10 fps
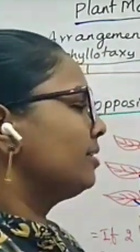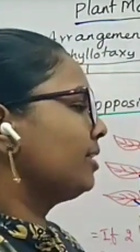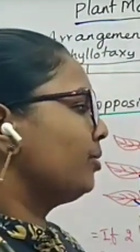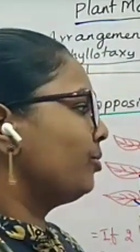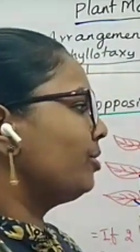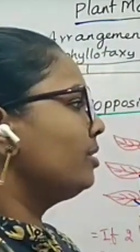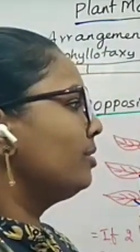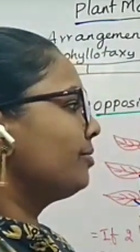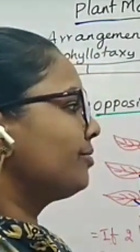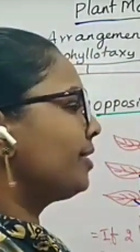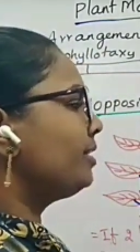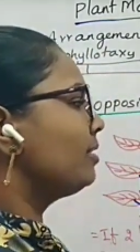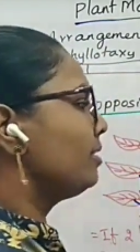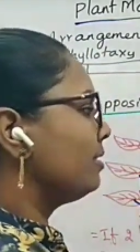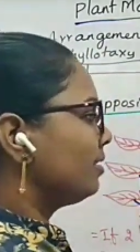the node for
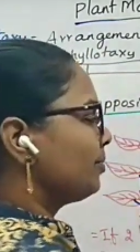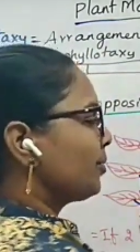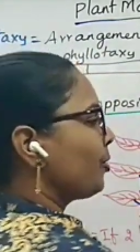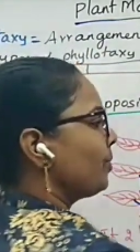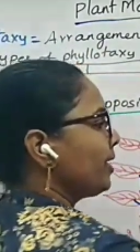proper